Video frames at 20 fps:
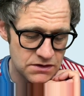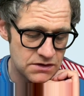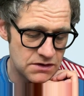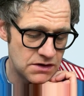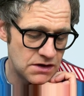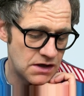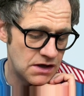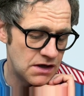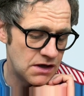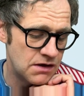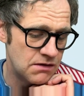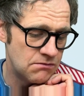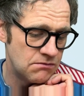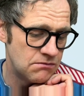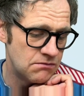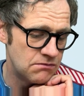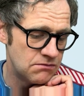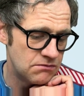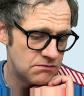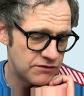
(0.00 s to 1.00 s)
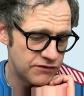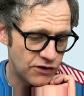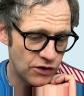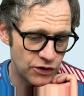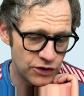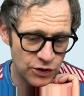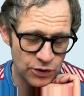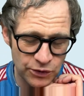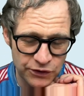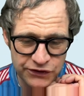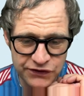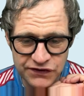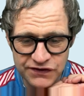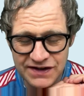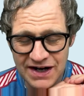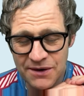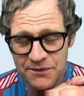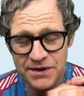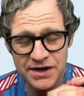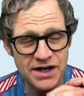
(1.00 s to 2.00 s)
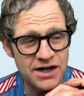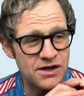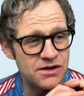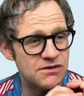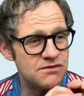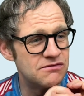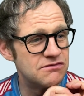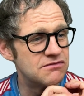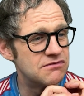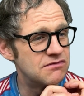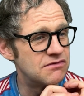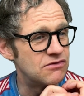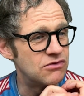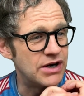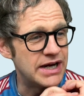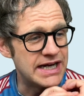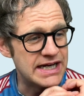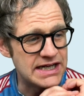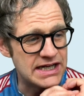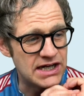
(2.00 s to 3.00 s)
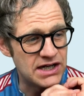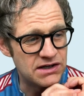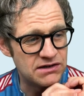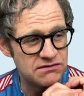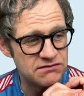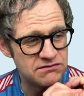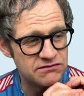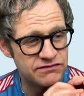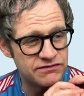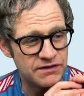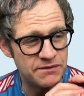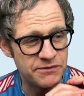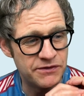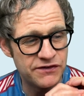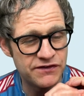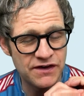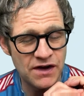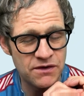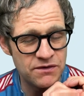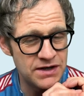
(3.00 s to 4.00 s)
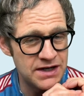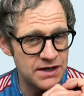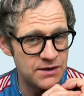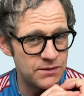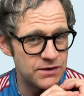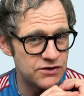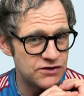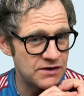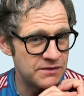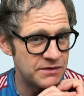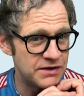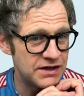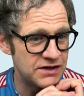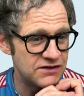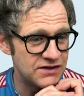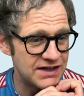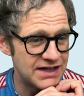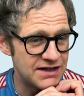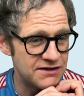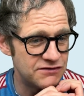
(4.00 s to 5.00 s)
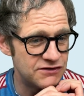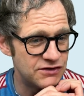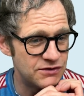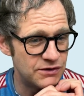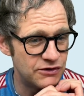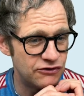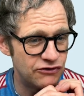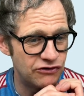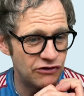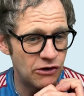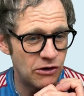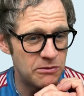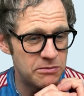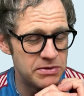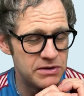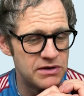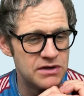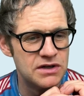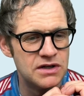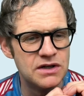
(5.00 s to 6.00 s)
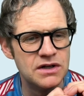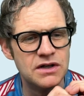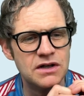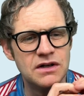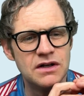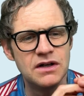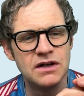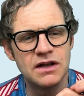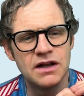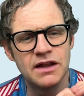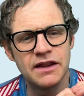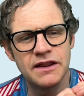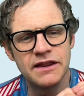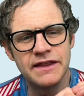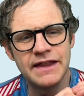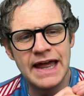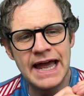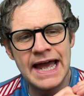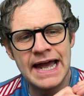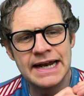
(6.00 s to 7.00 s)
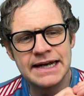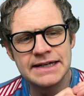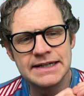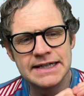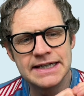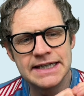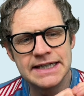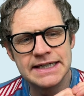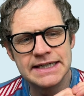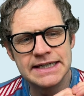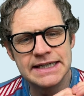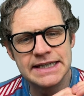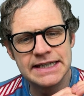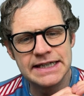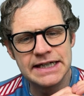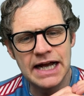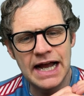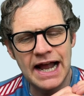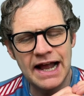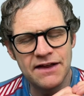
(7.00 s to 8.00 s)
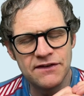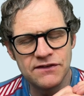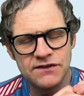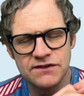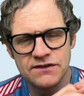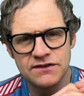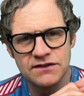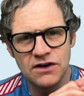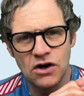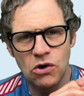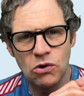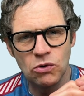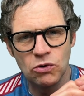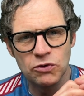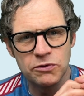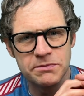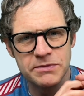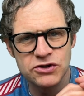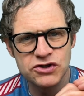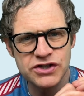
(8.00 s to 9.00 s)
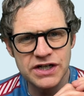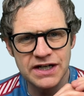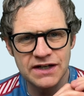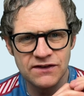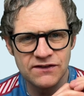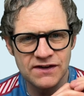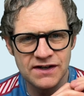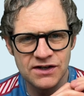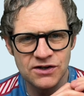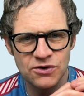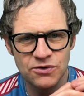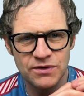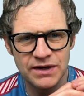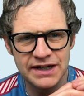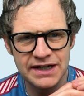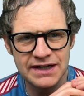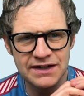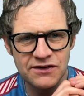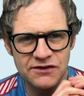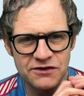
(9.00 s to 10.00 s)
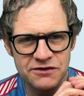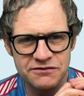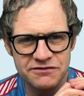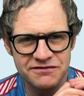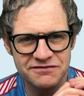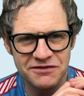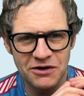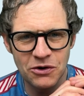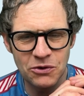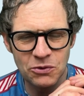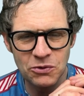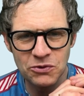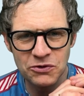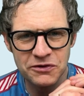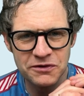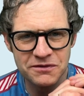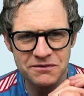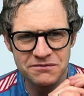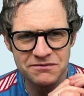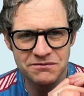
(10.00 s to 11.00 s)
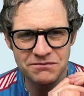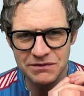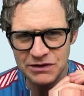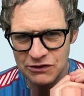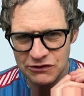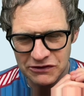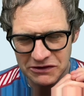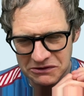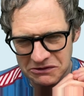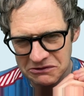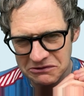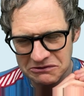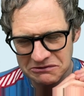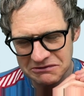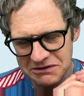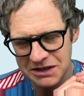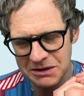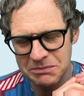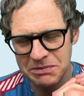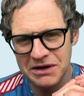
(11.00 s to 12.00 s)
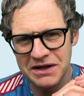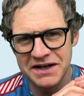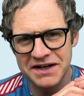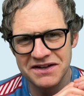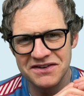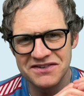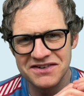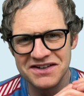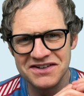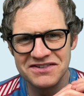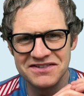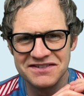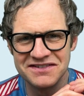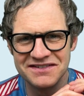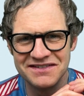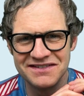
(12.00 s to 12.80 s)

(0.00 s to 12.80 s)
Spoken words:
I've got an old stereo radio from Sony, which I'm going to give to a shop that has old machines in it already, sort of old musical appliances,